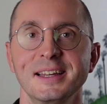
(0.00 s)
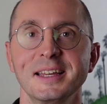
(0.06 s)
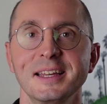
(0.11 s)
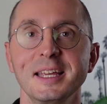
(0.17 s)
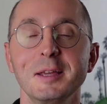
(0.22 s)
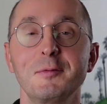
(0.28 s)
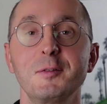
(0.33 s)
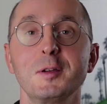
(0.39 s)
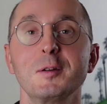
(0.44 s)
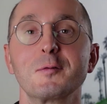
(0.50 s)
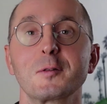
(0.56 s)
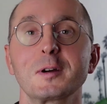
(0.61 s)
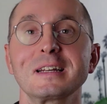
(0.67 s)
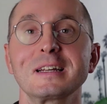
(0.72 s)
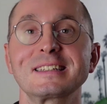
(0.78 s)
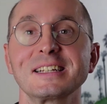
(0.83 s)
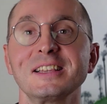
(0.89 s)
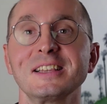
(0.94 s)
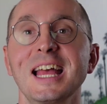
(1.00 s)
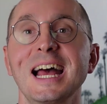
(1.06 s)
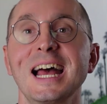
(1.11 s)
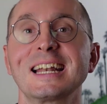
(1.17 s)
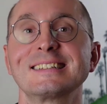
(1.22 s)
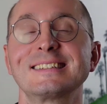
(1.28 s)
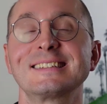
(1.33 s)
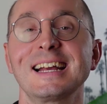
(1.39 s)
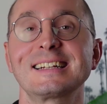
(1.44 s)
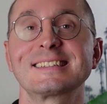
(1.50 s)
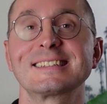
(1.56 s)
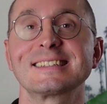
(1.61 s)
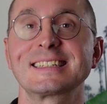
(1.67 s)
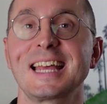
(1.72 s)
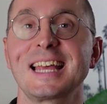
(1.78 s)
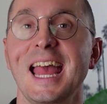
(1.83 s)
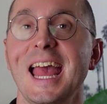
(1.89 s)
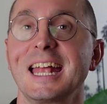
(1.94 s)
If you've recently had a DEXA
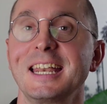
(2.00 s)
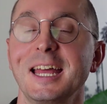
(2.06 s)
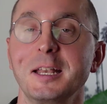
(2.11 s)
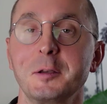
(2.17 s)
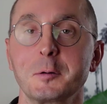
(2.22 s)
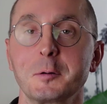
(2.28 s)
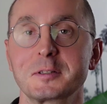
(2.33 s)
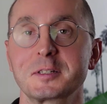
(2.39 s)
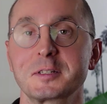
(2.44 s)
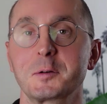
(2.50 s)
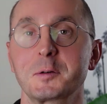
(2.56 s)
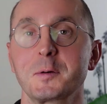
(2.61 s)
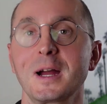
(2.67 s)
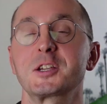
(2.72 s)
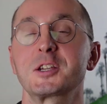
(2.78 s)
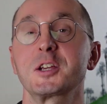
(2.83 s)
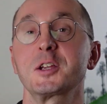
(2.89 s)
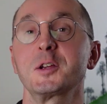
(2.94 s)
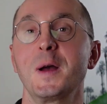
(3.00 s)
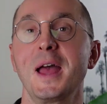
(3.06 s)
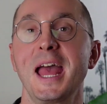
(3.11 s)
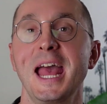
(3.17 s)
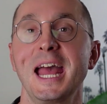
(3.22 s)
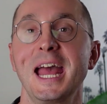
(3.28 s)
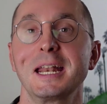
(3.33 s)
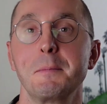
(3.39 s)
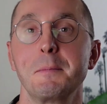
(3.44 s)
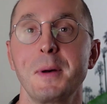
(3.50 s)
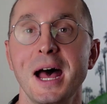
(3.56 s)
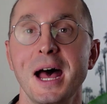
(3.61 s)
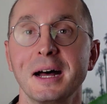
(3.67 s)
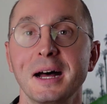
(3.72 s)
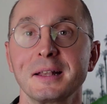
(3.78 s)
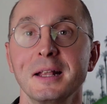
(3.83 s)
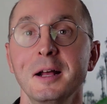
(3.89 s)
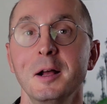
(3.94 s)
scan and you're scratching your head
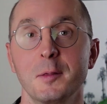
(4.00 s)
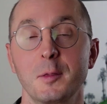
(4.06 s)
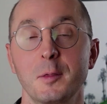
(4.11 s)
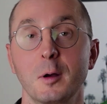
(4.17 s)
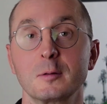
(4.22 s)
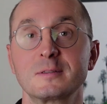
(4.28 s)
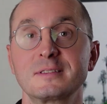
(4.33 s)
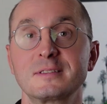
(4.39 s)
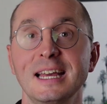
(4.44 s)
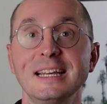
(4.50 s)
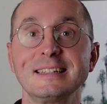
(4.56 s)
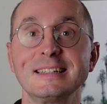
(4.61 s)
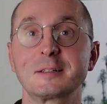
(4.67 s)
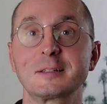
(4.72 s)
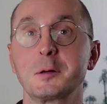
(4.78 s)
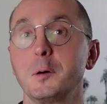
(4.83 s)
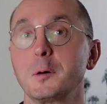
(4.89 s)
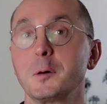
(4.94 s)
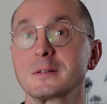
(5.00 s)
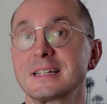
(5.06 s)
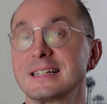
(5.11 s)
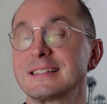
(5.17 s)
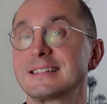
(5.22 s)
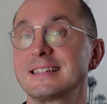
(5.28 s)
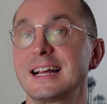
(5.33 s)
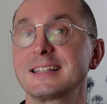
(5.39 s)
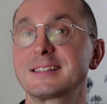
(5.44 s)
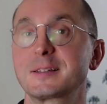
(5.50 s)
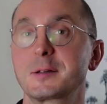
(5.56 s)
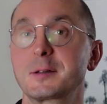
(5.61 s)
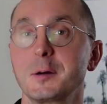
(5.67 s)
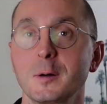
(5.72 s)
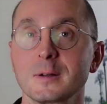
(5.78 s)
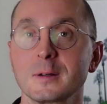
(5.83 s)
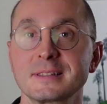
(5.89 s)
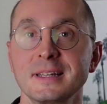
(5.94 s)
about those T-scores and
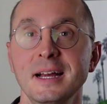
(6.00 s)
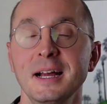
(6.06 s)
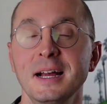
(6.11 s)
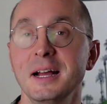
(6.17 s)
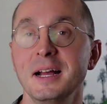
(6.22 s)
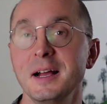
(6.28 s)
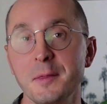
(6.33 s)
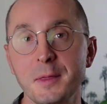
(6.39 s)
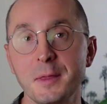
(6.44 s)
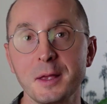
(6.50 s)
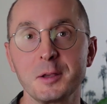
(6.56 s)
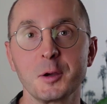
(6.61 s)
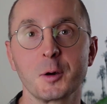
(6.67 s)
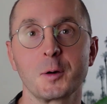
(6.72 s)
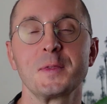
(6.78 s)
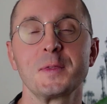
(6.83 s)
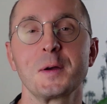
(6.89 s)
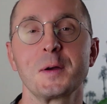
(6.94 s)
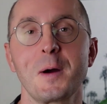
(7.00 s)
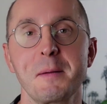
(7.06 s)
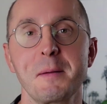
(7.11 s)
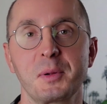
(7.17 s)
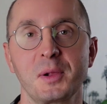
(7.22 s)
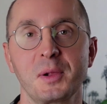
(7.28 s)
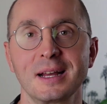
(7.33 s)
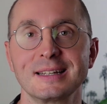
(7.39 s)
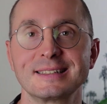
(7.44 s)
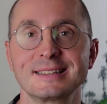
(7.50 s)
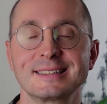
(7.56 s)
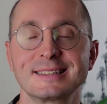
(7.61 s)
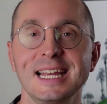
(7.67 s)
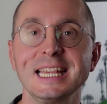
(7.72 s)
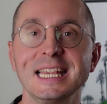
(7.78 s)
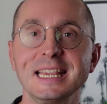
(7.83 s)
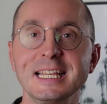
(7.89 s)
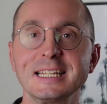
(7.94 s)
Z-scores, then you're in the right place.
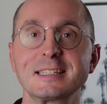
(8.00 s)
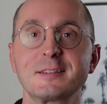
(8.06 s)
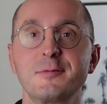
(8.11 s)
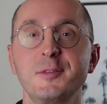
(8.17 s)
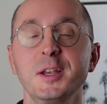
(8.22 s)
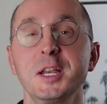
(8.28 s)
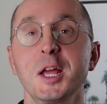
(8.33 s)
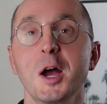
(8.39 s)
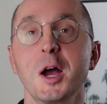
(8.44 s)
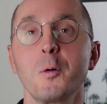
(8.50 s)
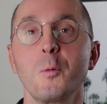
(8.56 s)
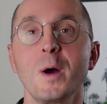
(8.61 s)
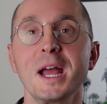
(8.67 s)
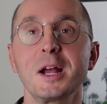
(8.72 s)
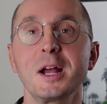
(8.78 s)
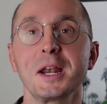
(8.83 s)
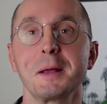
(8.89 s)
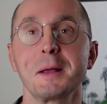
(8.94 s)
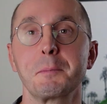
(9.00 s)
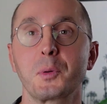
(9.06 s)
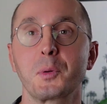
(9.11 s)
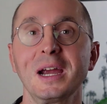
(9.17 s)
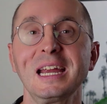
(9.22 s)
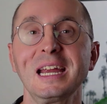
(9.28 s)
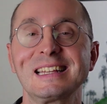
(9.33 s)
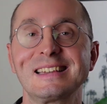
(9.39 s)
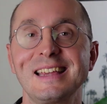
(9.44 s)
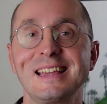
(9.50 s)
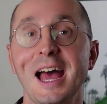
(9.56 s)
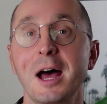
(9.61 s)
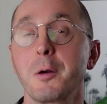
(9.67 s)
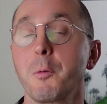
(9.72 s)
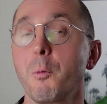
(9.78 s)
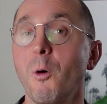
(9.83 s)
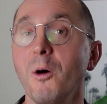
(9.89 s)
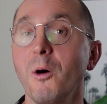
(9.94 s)
In this video, we're going to break
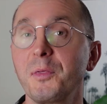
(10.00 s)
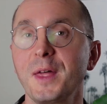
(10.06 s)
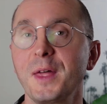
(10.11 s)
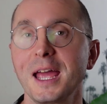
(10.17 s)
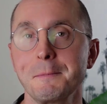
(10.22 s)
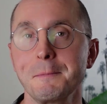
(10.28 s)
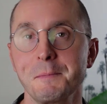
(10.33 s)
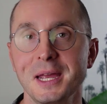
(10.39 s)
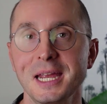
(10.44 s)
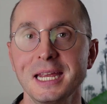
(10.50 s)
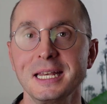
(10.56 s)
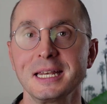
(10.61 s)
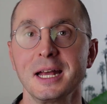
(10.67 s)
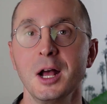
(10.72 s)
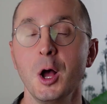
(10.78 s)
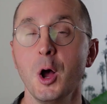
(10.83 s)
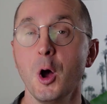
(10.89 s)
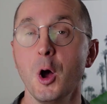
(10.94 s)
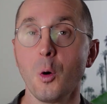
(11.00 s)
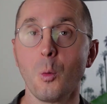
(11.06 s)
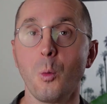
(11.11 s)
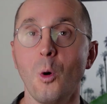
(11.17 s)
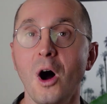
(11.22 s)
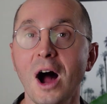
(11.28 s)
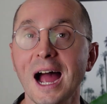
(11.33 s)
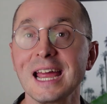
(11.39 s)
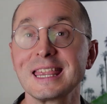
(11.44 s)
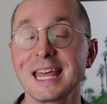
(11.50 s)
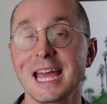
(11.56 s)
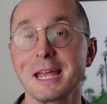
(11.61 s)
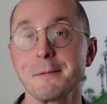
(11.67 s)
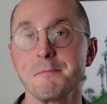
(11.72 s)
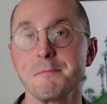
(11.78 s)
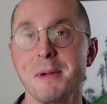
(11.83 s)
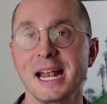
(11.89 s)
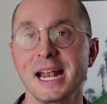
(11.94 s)
down what they mean, why they
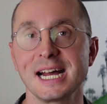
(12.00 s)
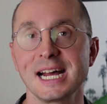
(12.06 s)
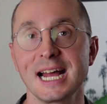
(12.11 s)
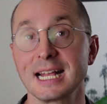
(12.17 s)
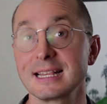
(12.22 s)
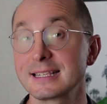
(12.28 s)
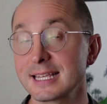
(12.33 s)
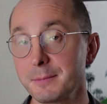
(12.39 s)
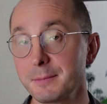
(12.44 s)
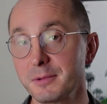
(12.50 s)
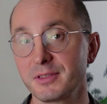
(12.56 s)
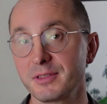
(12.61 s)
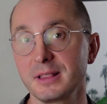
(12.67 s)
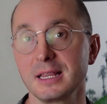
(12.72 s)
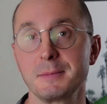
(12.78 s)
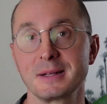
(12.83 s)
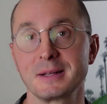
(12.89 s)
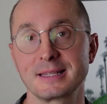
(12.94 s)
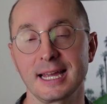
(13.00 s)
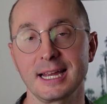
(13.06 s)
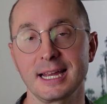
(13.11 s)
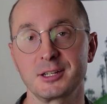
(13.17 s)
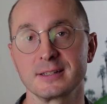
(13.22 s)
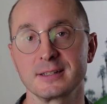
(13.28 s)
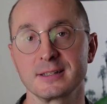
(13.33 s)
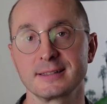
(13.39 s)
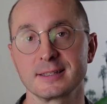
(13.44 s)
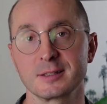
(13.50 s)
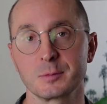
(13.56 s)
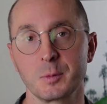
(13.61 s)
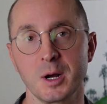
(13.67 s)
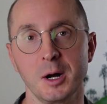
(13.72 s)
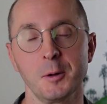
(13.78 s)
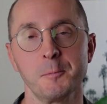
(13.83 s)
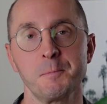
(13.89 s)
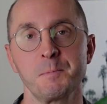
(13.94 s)
matter, and some of the limitations as
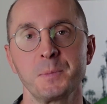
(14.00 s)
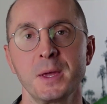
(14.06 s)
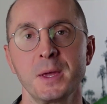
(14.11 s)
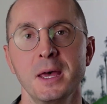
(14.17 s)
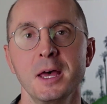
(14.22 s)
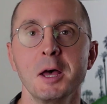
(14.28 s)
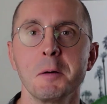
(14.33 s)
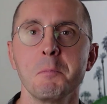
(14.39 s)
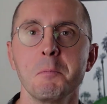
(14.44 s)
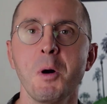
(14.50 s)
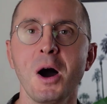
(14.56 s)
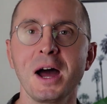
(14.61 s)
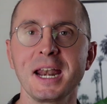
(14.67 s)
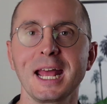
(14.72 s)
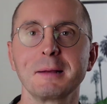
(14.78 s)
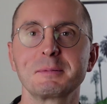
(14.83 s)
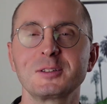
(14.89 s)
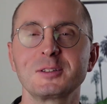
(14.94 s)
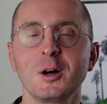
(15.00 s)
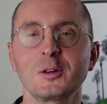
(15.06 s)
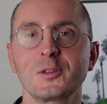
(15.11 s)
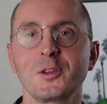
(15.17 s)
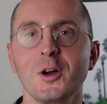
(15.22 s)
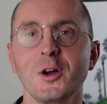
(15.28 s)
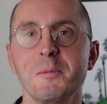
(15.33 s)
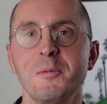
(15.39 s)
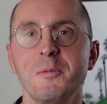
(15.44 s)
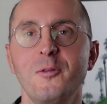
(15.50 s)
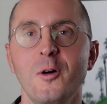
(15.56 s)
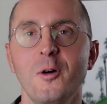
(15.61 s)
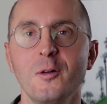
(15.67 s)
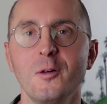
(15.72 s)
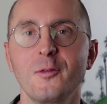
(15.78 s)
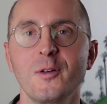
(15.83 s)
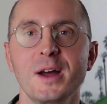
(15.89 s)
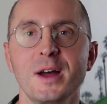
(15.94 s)
well. My name's Dr. Tom
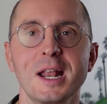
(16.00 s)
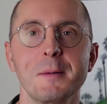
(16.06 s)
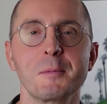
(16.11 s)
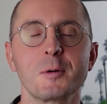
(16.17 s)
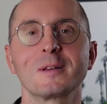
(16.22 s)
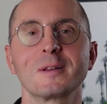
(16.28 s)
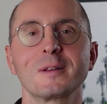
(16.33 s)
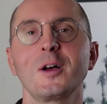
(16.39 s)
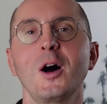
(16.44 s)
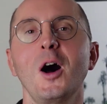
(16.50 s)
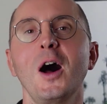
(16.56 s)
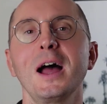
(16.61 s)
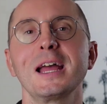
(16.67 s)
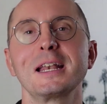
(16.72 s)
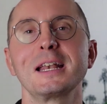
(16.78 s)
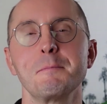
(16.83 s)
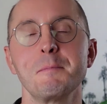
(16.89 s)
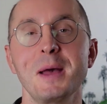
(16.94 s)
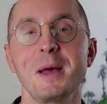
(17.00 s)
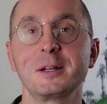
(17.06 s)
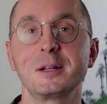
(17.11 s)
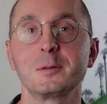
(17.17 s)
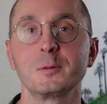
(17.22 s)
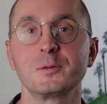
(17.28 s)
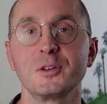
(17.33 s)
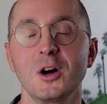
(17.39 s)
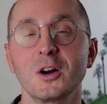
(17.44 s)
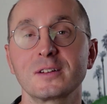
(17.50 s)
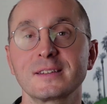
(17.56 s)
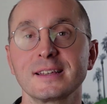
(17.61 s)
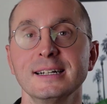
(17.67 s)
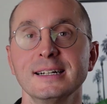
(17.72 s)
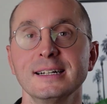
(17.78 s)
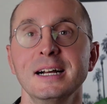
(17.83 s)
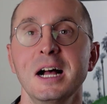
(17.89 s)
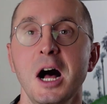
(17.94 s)
Forfa, and I'm a retired medical
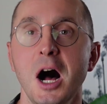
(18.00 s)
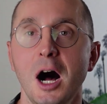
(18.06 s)
doctor.